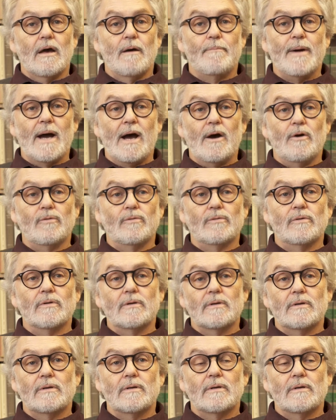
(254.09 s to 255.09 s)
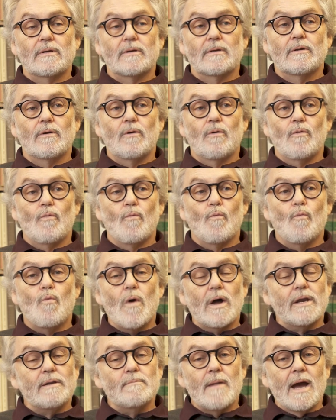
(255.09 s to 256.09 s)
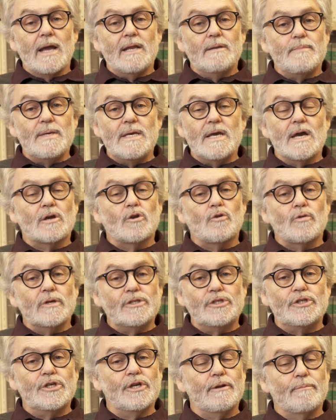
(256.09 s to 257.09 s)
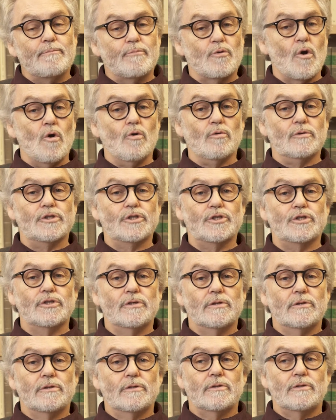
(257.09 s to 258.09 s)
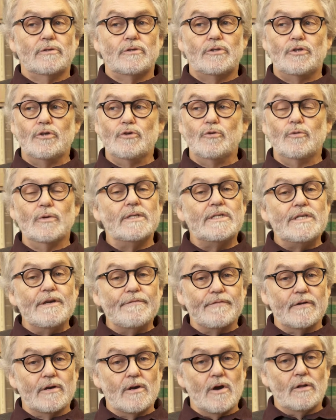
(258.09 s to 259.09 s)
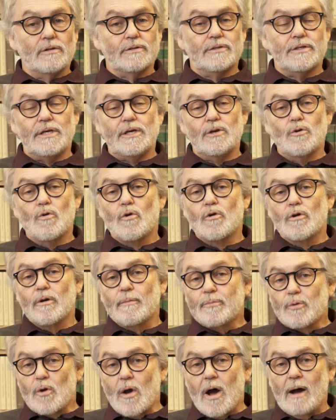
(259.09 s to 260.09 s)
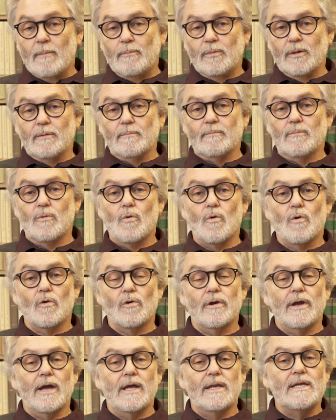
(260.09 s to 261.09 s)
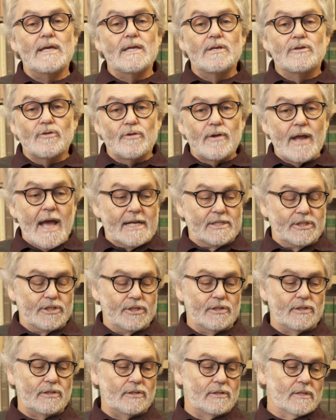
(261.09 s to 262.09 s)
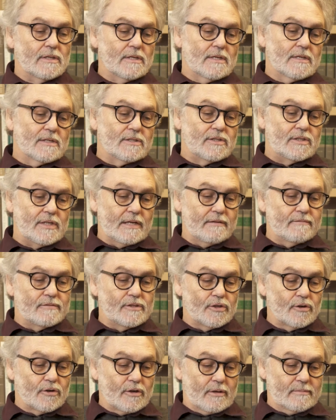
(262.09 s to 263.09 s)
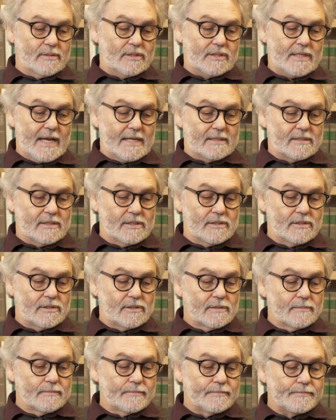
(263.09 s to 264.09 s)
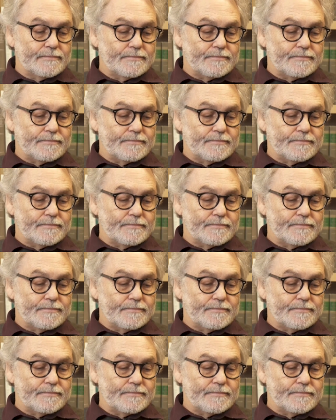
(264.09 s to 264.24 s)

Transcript: about what might be a Christian approach to a difficulty or a problem or an international set of circumstances.